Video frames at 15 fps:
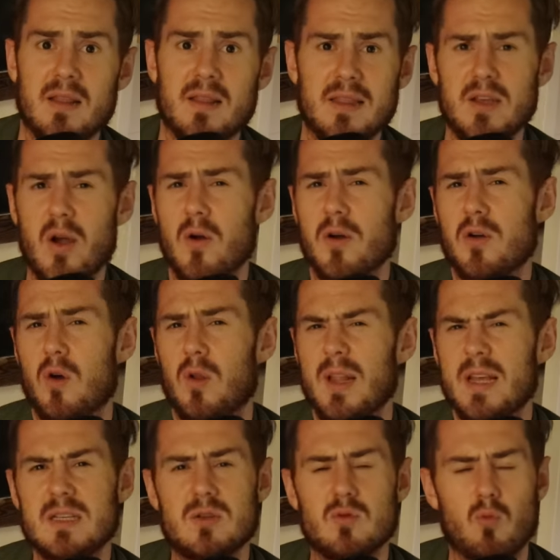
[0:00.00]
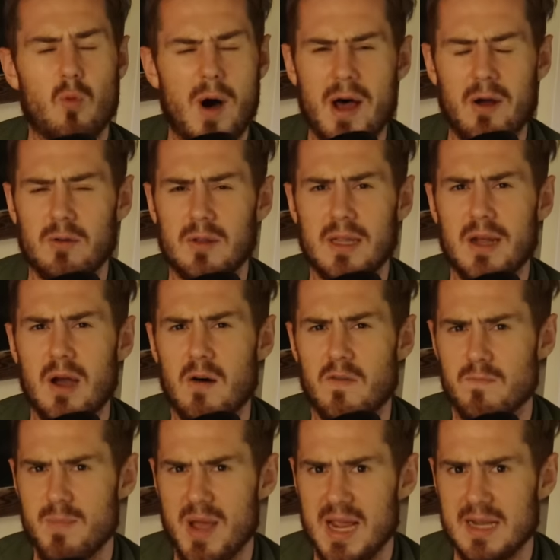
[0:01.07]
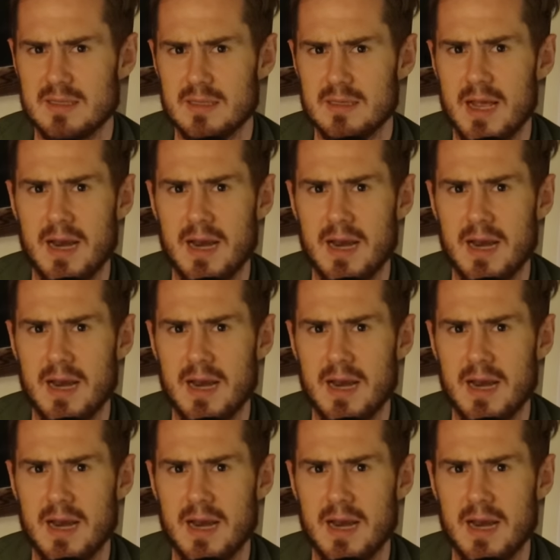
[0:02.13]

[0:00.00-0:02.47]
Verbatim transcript: that the article is wildly off base,